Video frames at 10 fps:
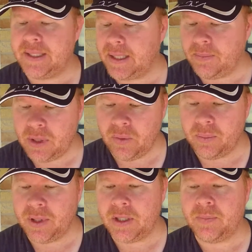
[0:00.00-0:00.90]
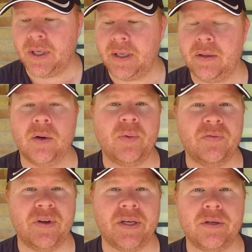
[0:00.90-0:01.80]
They can be replaced by either a
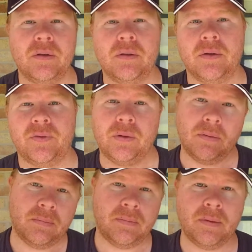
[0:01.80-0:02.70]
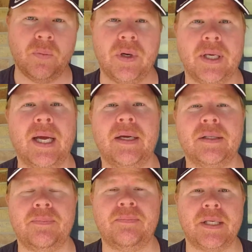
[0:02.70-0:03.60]
professional, or if you're one of the guys
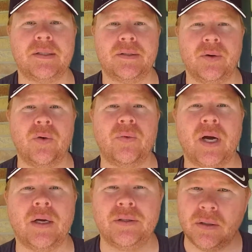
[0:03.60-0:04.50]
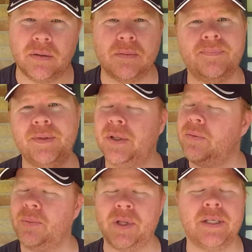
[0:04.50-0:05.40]
that makes your own rods, you know, you
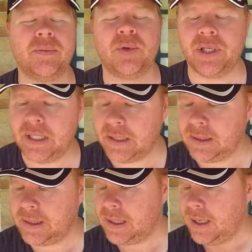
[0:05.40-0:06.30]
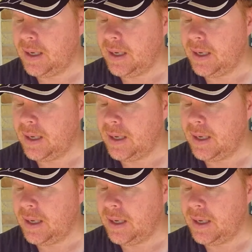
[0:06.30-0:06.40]
can replace it pretty easily.